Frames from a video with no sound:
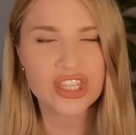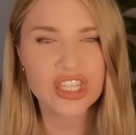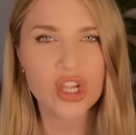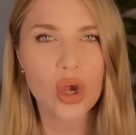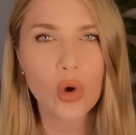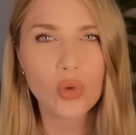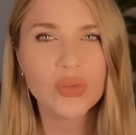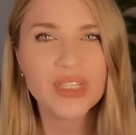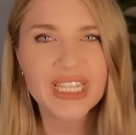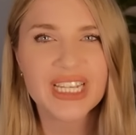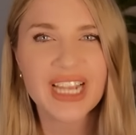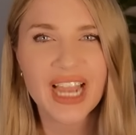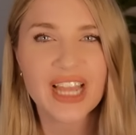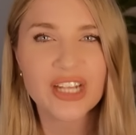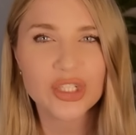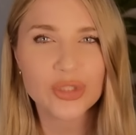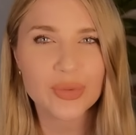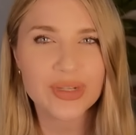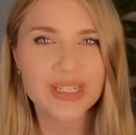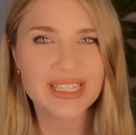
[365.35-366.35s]
the only
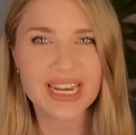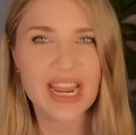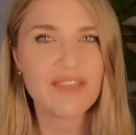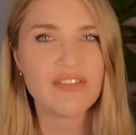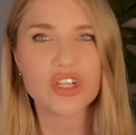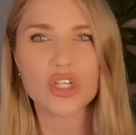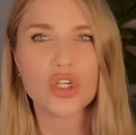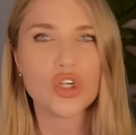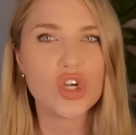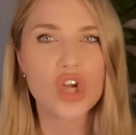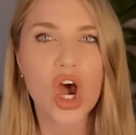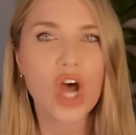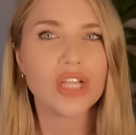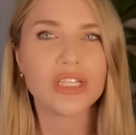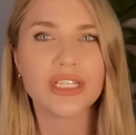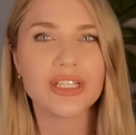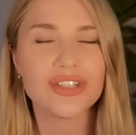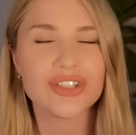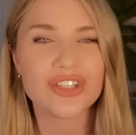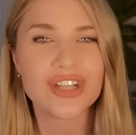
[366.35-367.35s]
countries that have
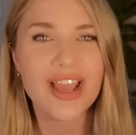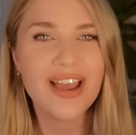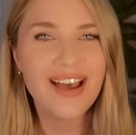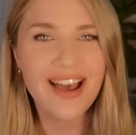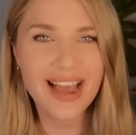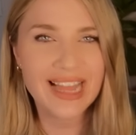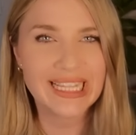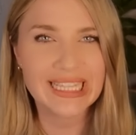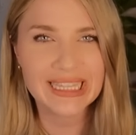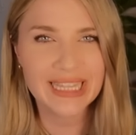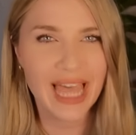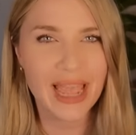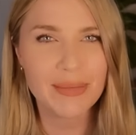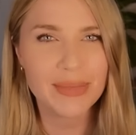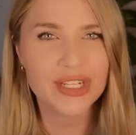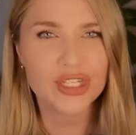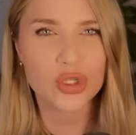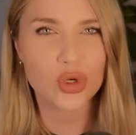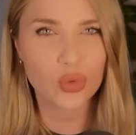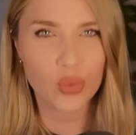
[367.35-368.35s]
acknowledged a
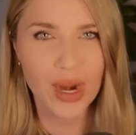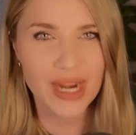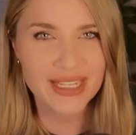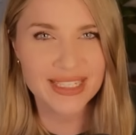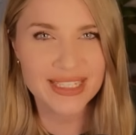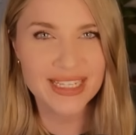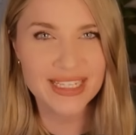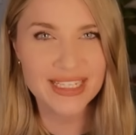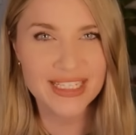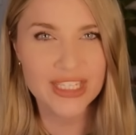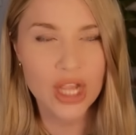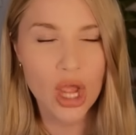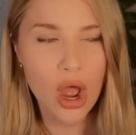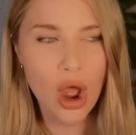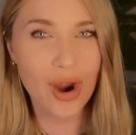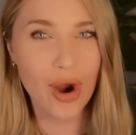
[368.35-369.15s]
climate crisis,